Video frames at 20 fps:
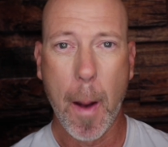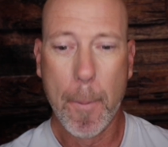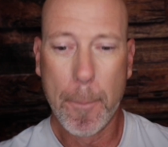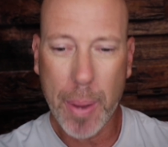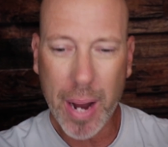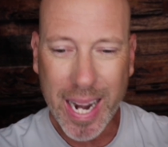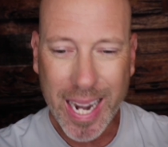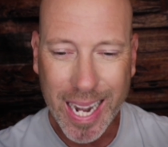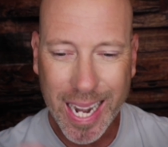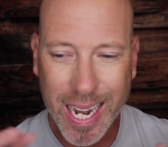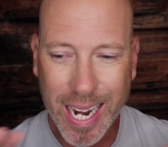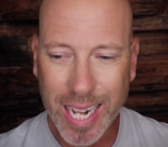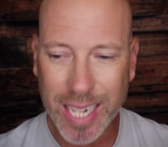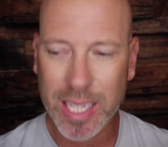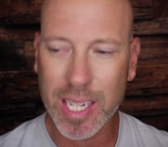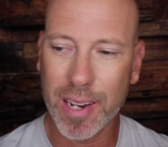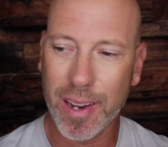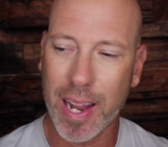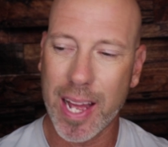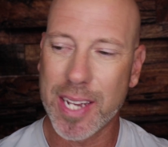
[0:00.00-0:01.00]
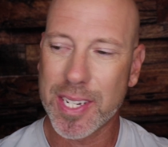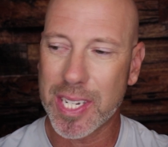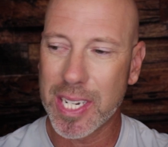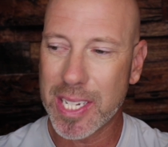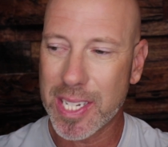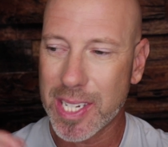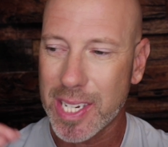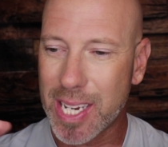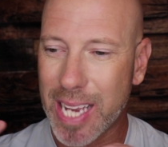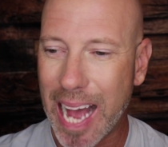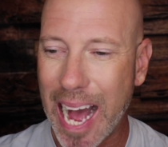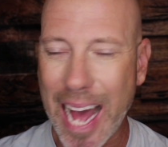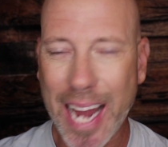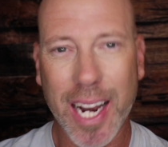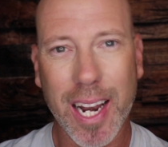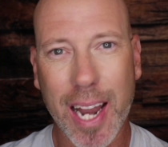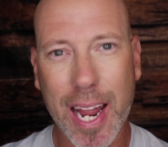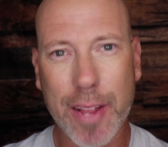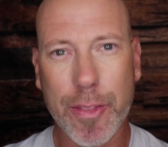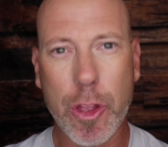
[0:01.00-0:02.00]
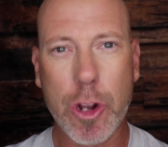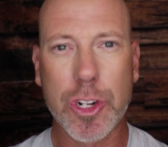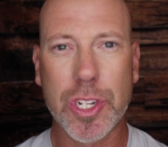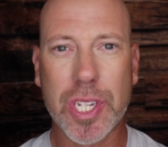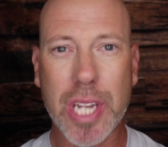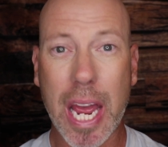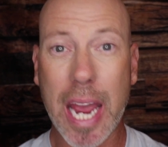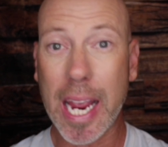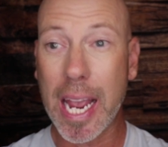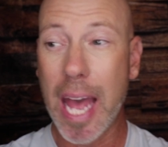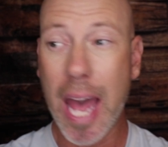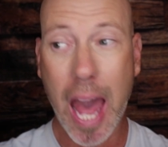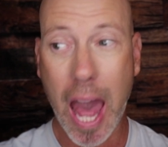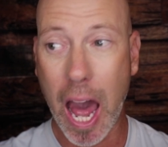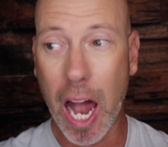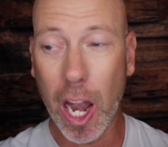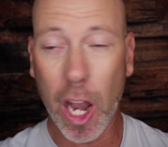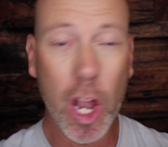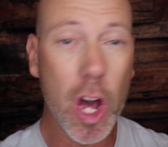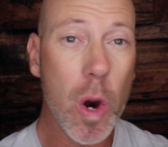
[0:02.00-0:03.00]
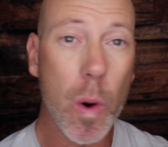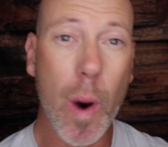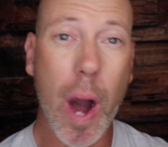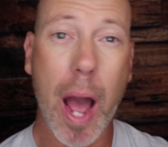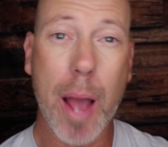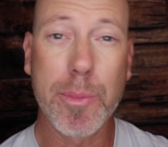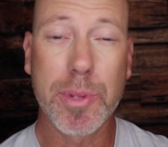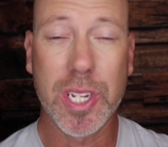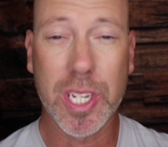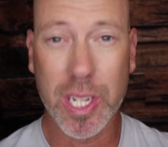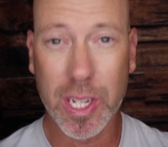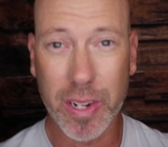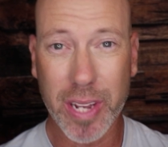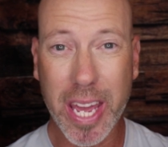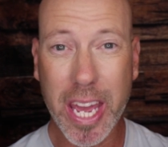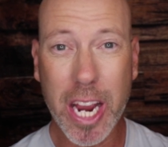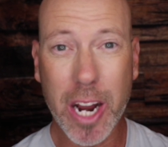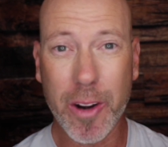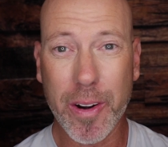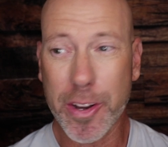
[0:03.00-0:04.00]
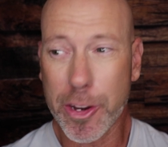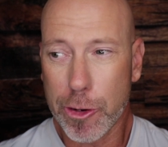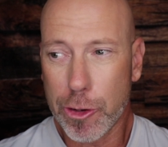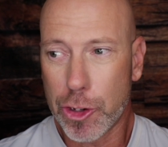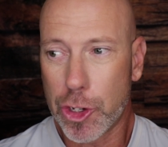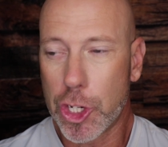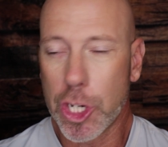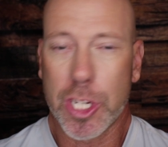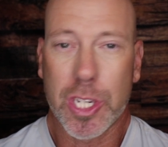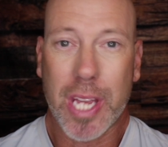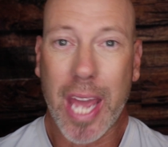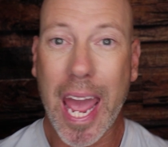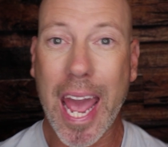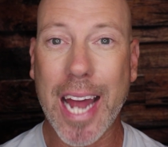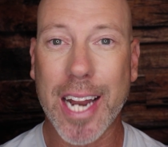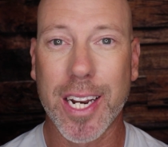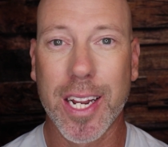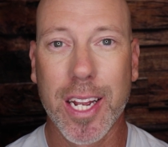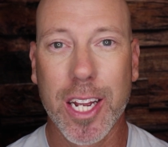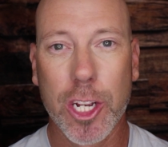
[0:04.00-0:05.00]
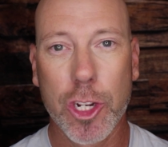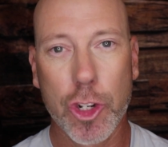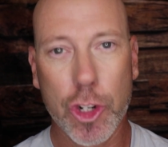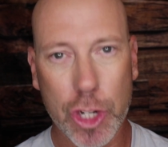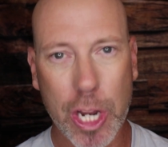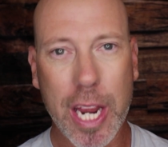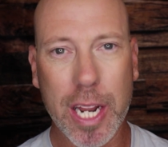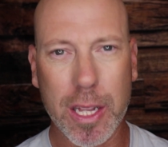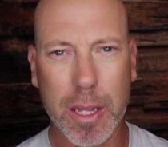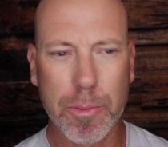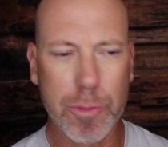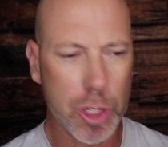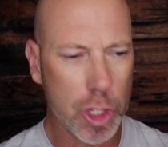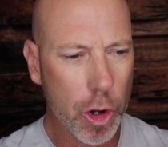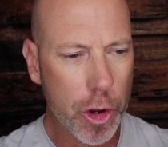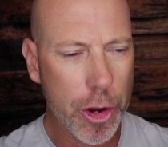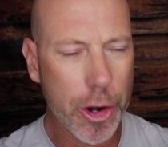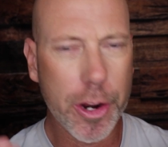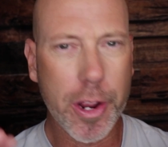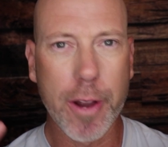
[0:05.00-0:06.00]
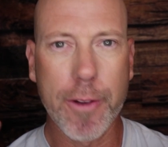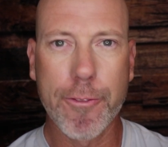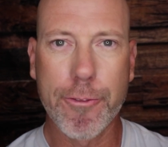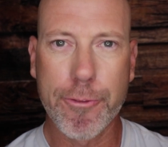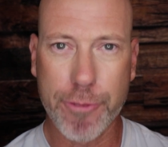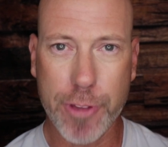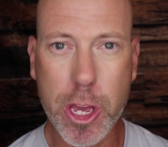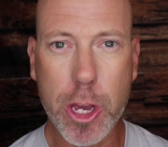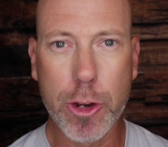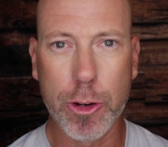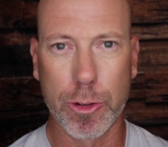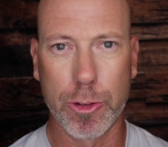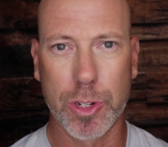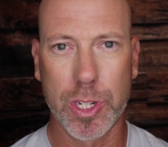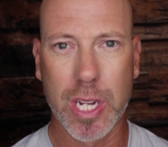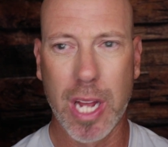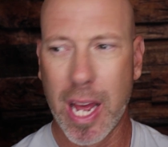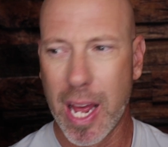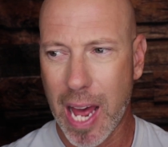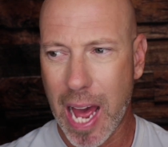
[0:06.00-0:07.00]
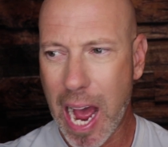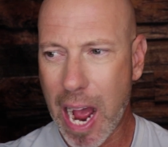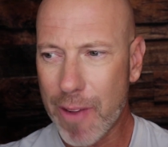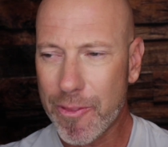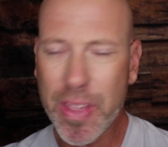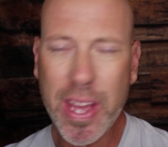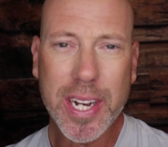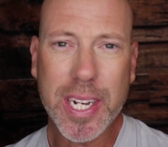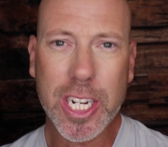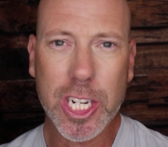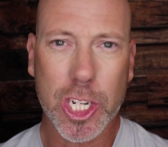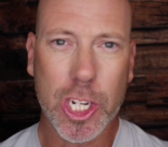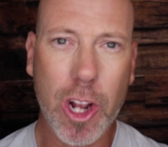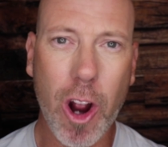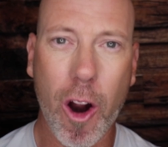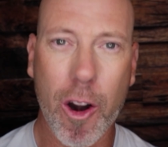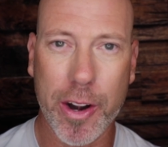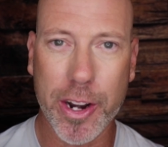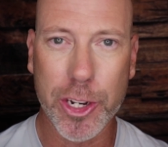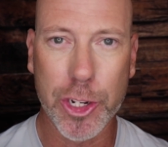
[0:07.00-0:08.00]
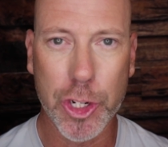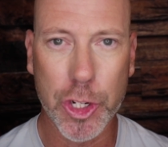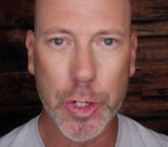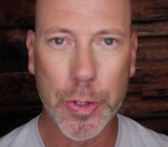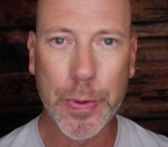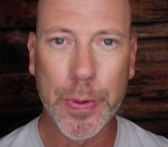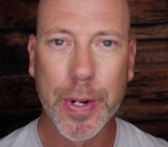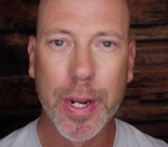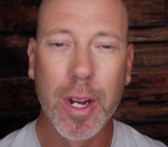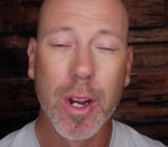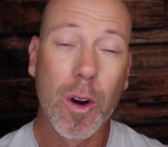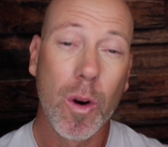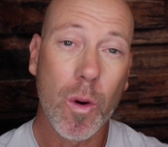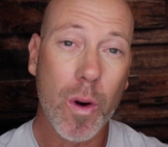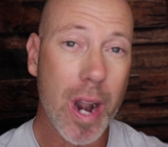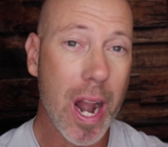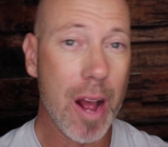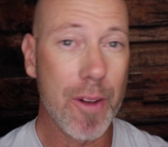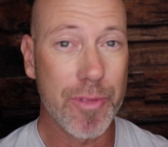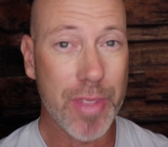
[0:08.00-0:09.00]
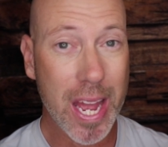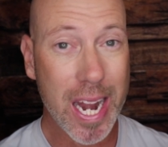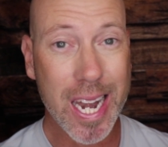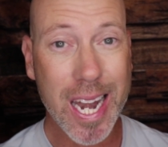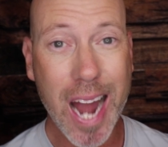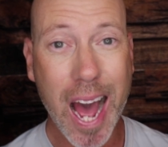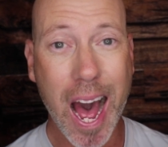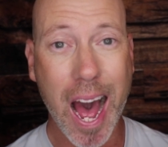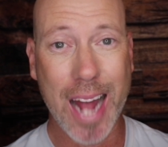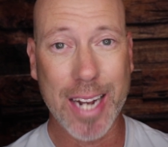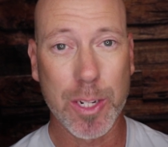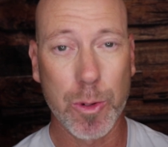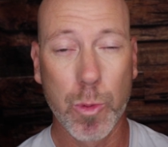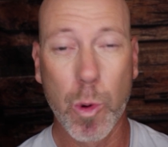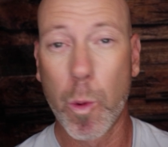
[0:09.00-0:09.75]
But nonetheless, it's kind of like they're saying, hello, I'm still here, and you just can't shake them. So you're confused. Have they discarded you or have they not?